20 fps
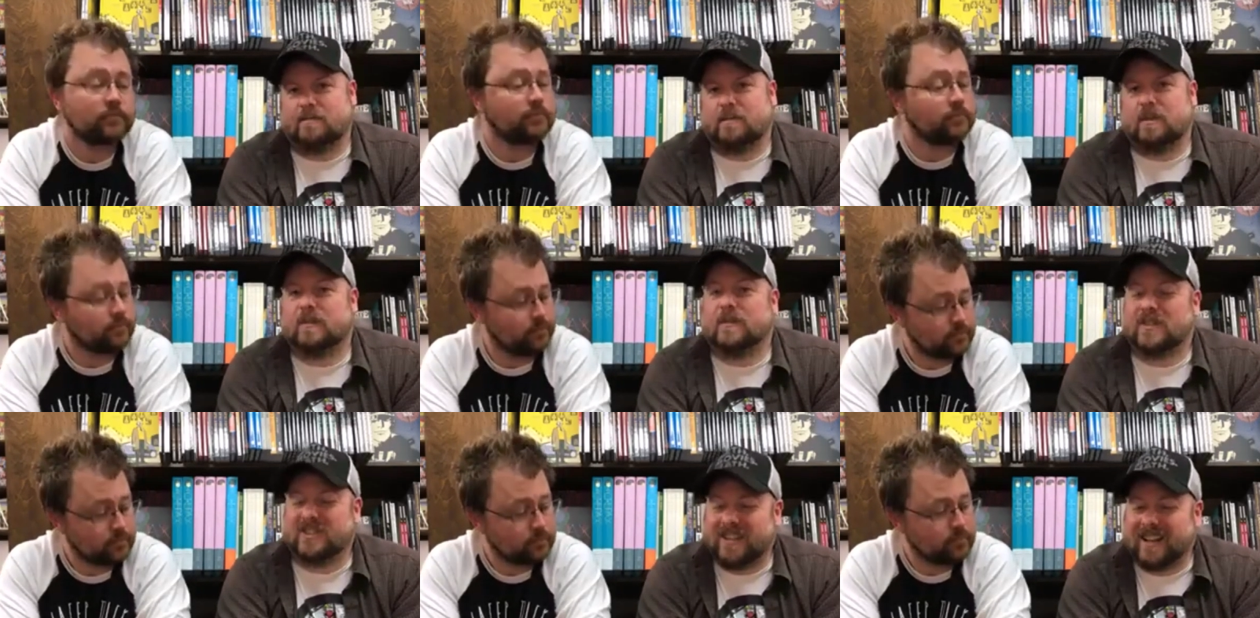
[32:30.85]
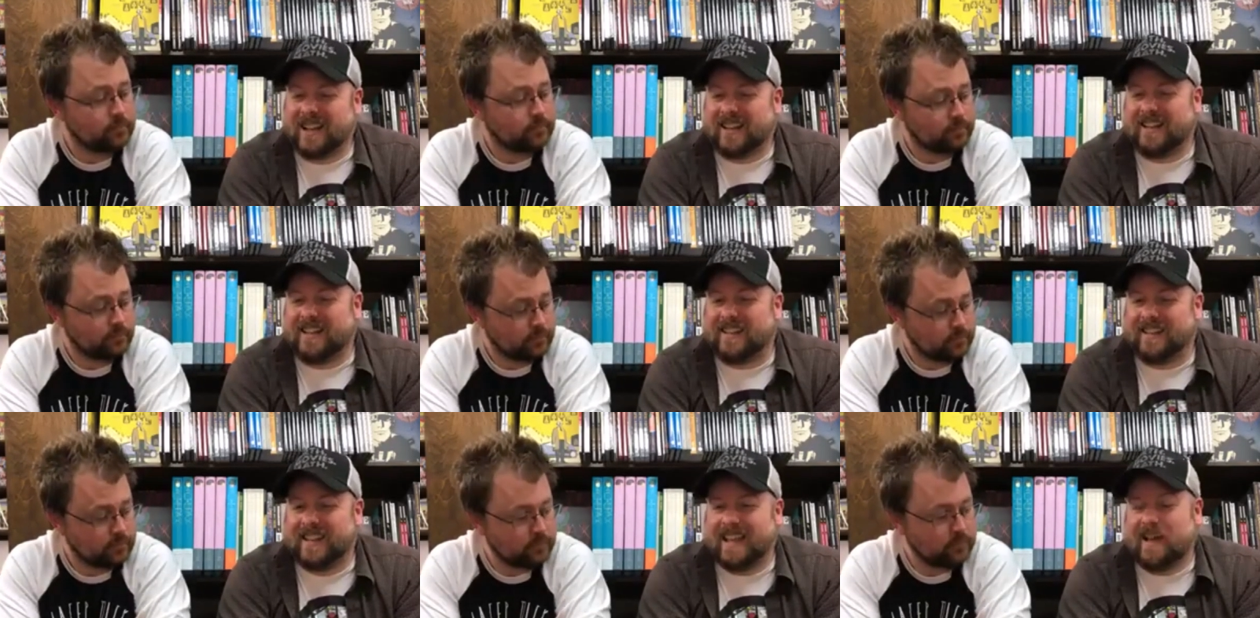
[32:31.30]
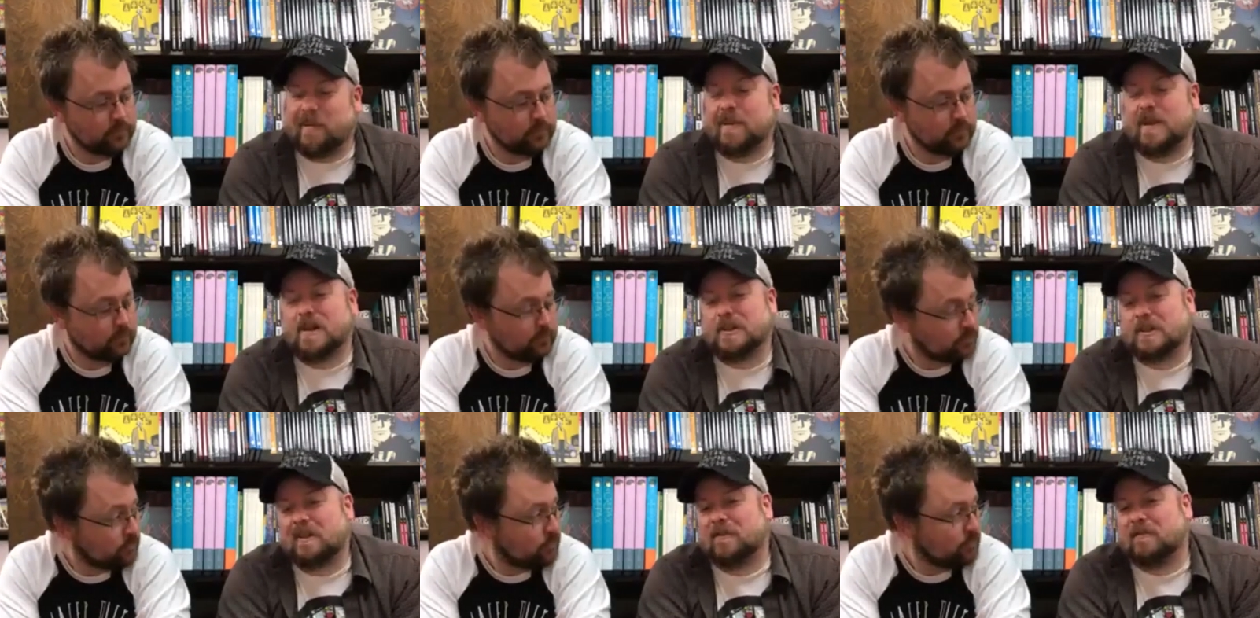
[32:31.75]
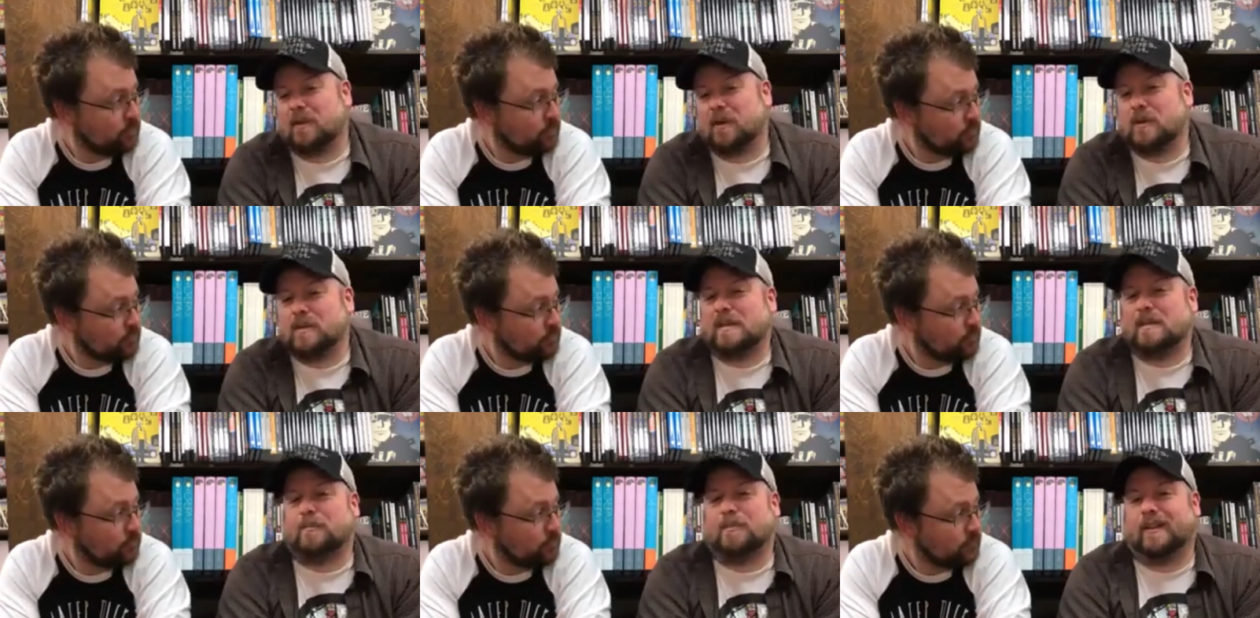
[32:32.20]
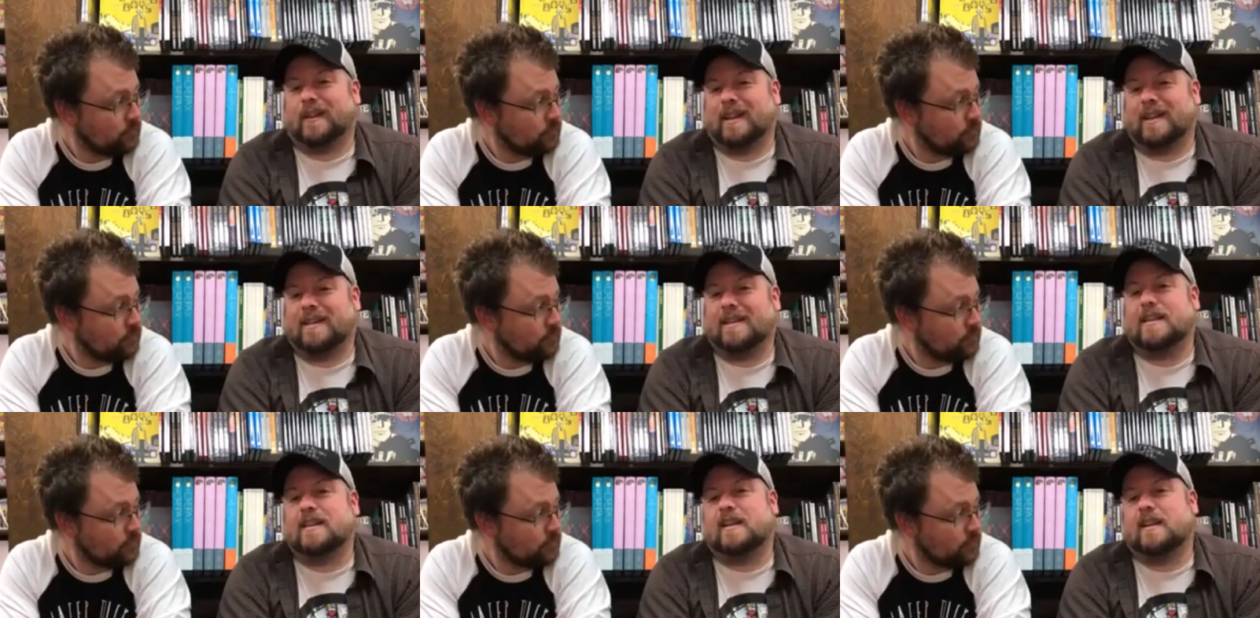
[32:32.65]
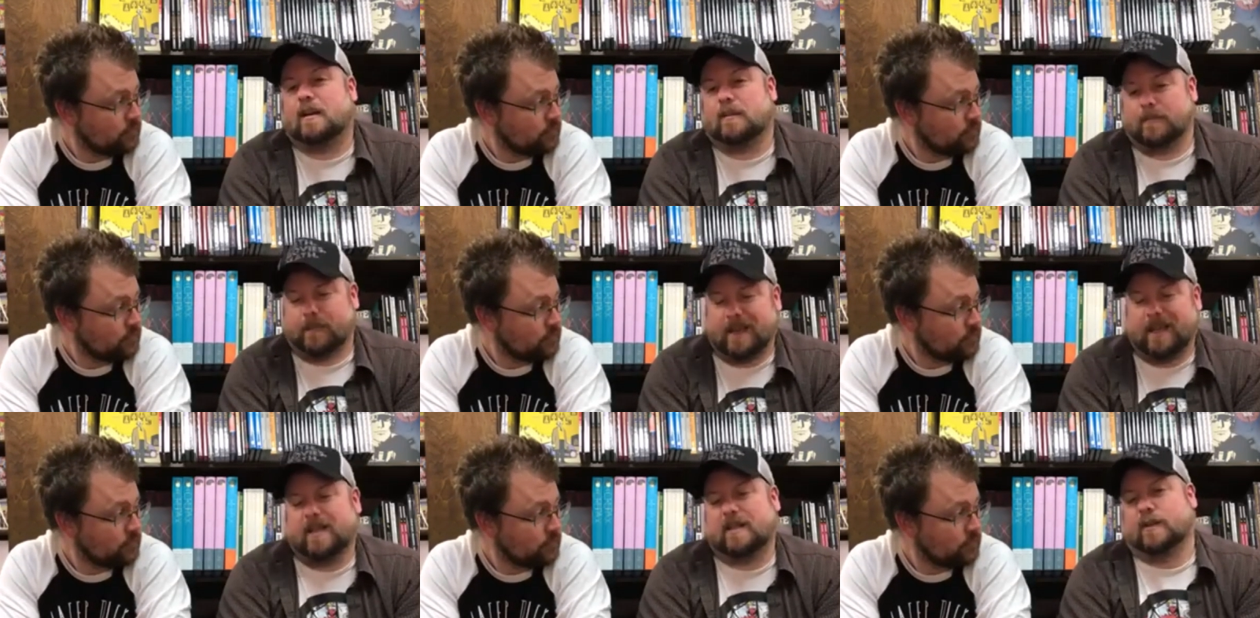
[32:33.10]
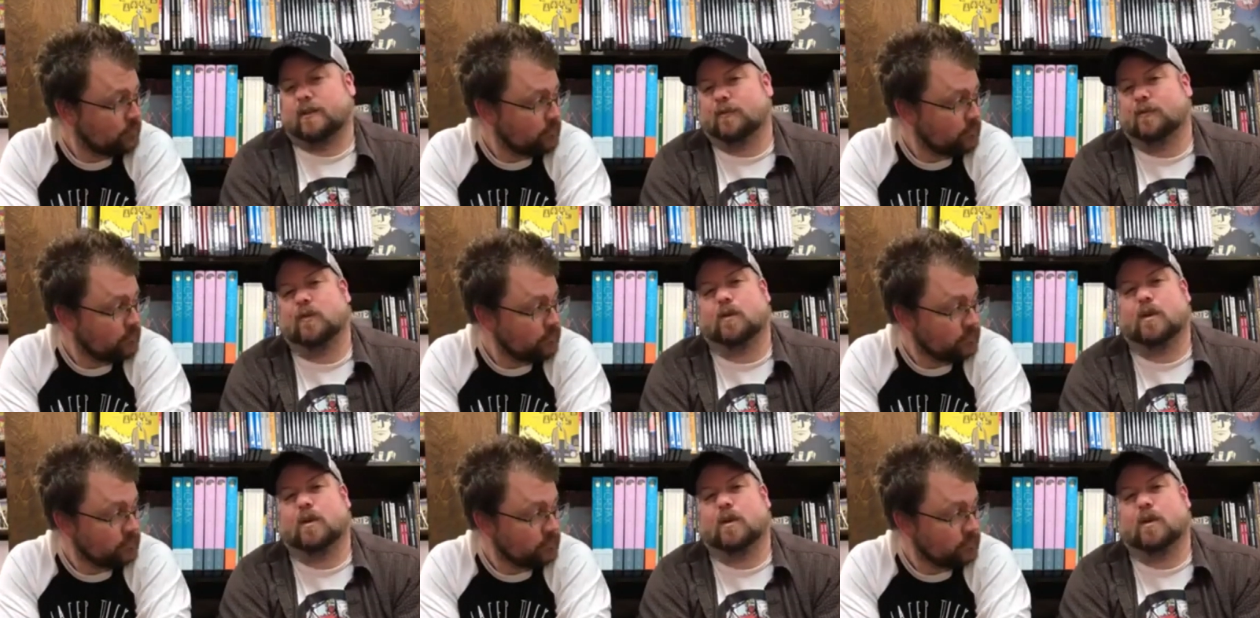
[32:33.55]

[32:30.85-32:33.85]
Speaker 1: But if you're not into that, we also have folks that play the commander